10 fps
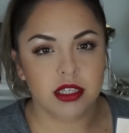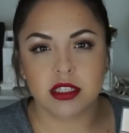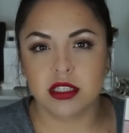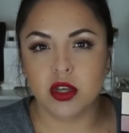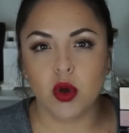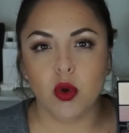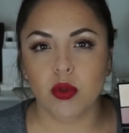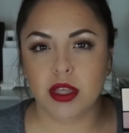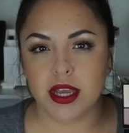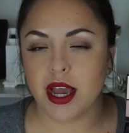This is the
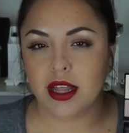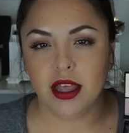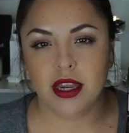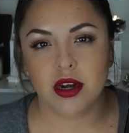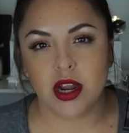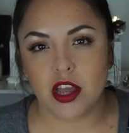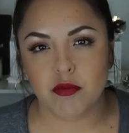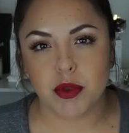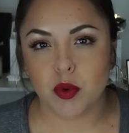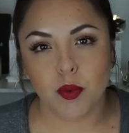only highlighter
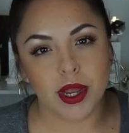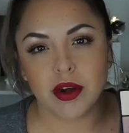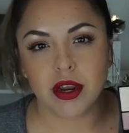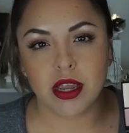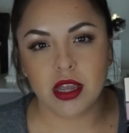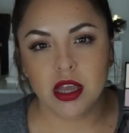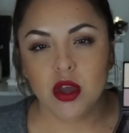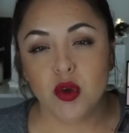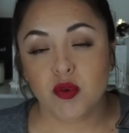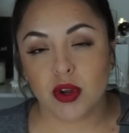I've been wearing
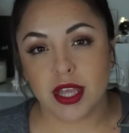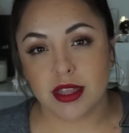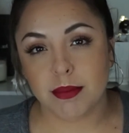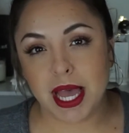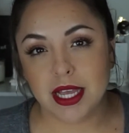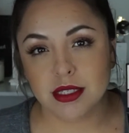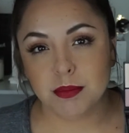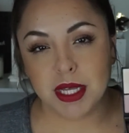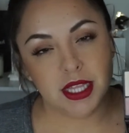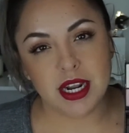for like the
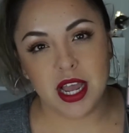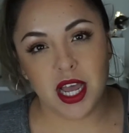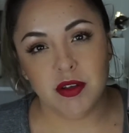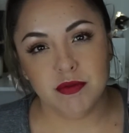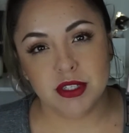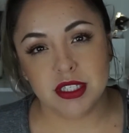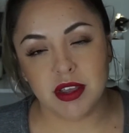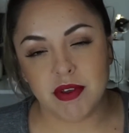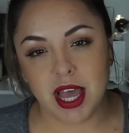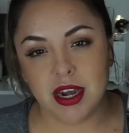past month and a half since
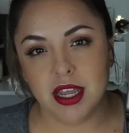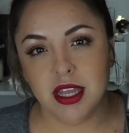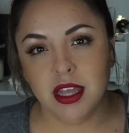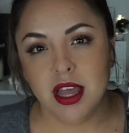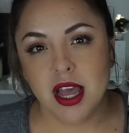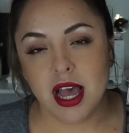I've had it.